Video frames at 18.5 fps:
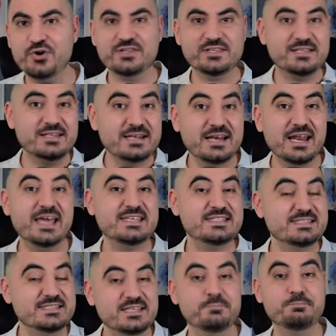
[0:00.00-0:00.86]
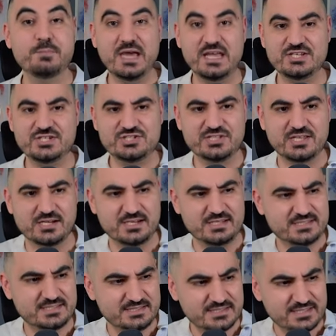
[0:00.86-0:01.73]
point less than
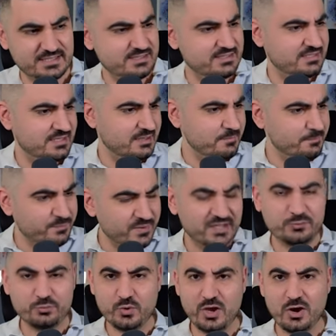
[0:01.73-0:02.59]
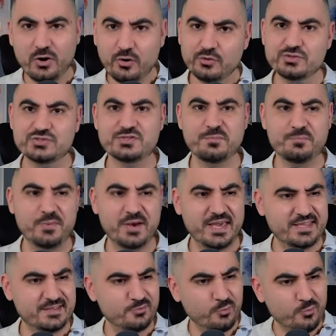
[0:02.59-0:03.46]
Manchester City, but we also
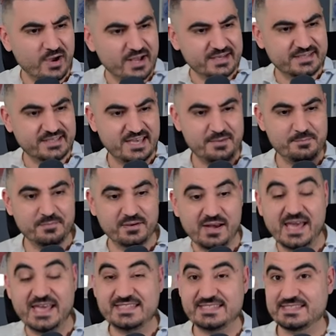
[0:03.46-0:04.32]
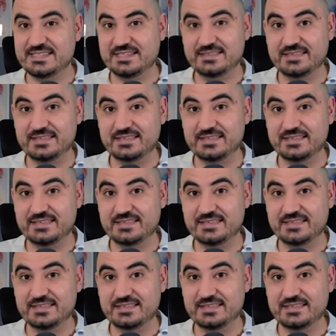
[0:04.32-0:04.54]
played one game less